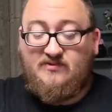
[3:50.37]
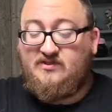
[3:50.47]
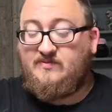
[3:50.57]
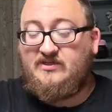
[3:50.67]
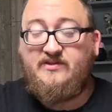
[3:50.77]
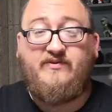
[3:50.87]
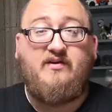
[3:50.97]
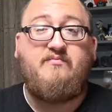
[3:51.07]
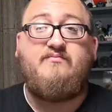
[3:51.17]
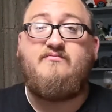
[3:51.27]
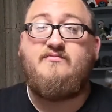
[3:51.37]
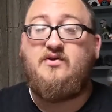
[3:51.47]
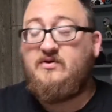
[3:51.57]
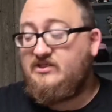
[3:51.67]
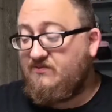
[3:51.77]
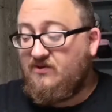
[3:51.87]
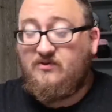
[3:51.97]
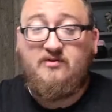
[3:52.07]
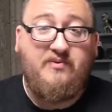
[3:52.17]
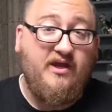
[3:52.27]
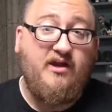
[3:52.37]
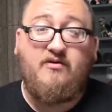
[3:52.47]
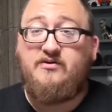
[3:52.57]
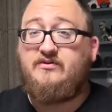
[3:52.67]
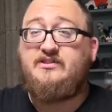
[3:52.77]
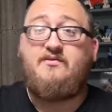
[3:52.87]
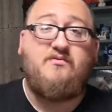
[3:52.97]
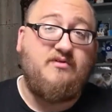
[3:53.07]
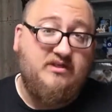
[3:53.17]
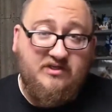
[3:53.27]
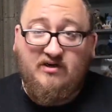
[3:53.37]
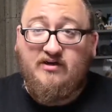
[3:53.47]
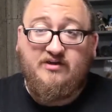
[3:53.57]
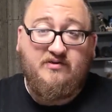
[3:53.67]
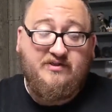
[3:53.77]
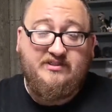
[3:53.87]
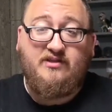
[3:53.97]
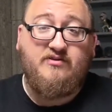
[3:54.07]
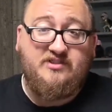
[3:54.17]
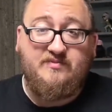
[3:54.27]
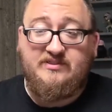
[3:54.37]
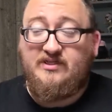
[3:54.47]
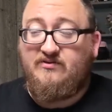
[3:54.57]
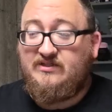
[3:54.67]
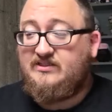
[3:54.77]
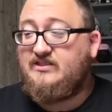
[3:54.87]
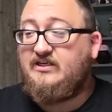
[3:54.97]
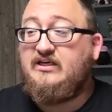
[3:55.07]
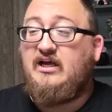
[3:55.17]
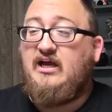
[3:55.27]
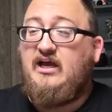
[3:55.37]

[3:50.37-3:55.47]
especially if I'm doing something with the piano or doing something with the guitar, these other instruments that are in C.